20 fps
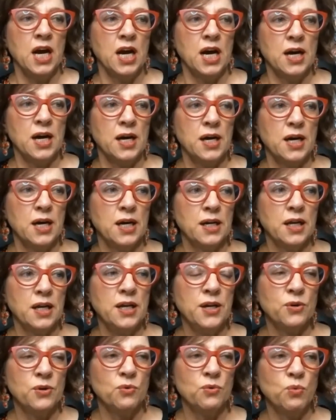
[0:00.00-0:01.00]

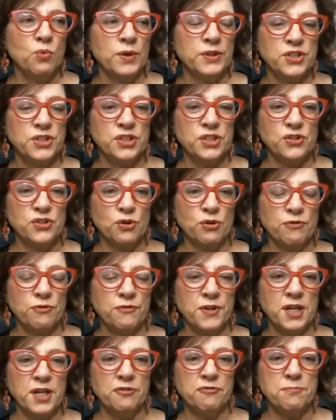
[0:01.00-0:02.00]
was
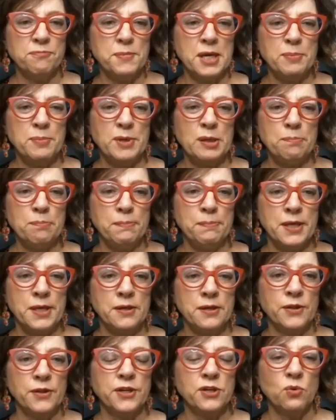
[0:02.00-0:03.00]
deserving of maybe
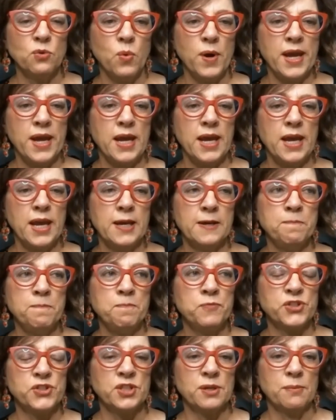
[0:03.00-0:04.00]
peeling away
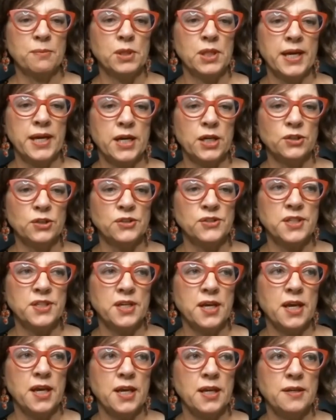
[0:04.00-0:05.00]
some layers
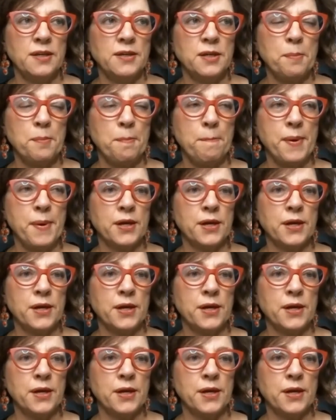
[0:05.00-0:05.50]
and